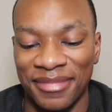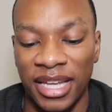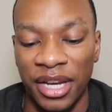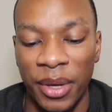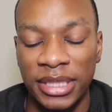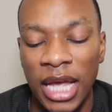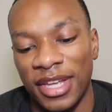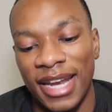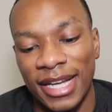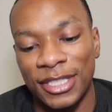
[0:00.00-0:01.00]
Anyways, the
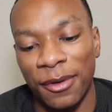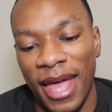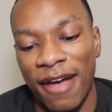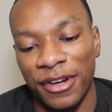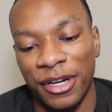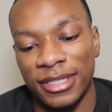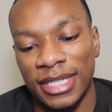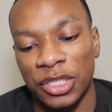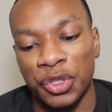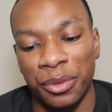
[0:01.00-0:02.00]
next note I have in here
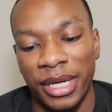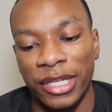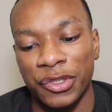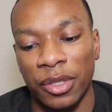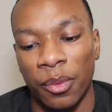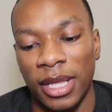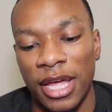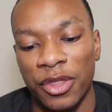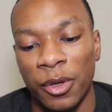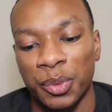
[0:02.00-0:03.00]
says Drew and Angela were
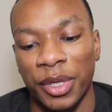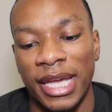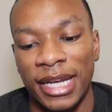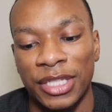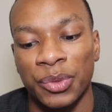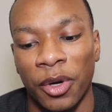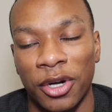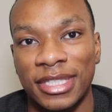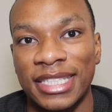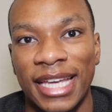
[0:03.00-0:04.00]
like, those were Kenya's
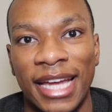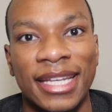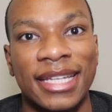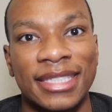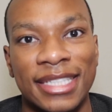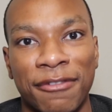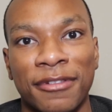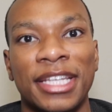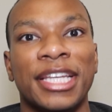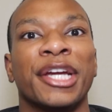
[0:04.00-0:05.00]
words, and Kenya is
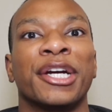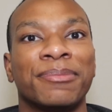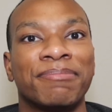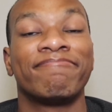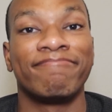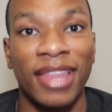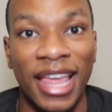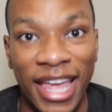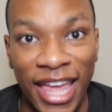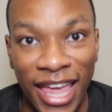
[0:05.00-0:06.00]
definitely here.
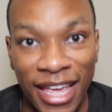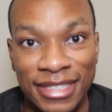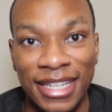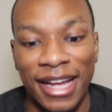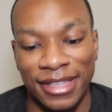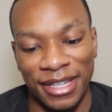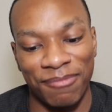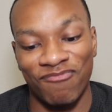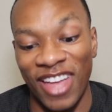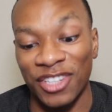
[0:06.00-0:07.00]
Exactly.
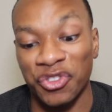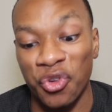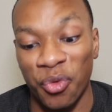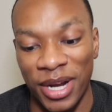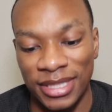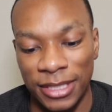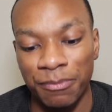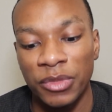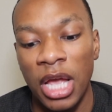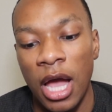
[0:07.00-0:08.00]
That is crazy.
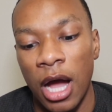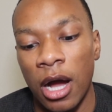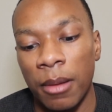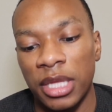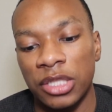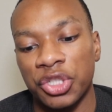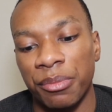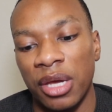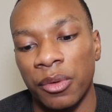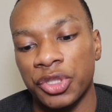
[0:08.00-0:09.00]
And then
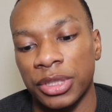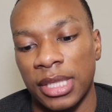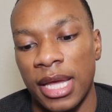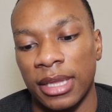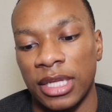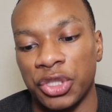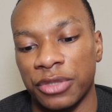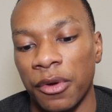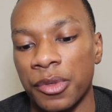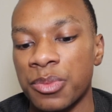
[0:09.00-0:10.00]
Shamia was just like, let's
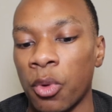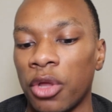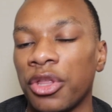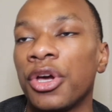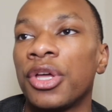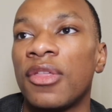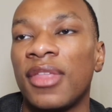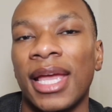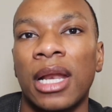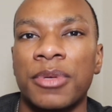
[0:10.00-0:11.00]
just focus more on the good. Then
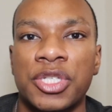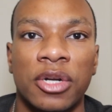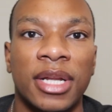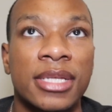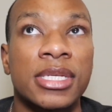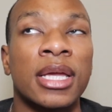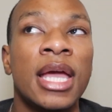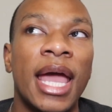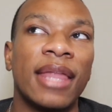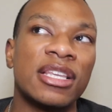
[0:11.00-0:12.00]
they get up and start dancing.
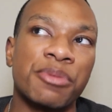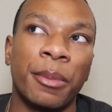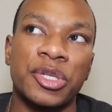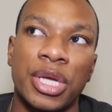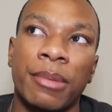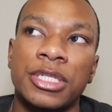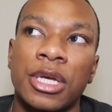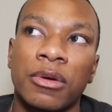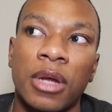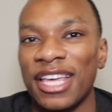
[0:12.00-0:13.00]
And that's pretty much the
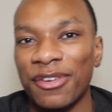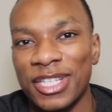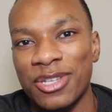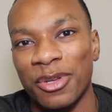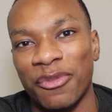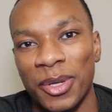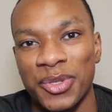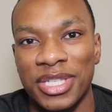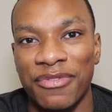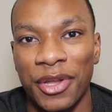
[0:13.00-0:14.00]
episode. Thank you guys so much for
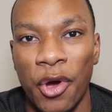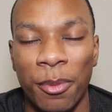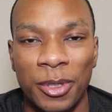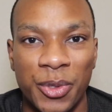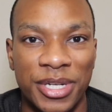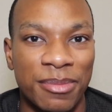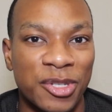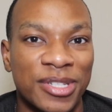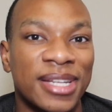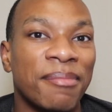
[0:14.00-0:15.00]
watching this video. I hope you enjoyed it as much
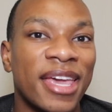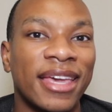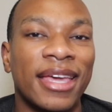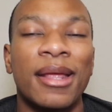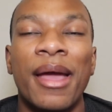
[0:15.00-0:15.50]
as I did making it.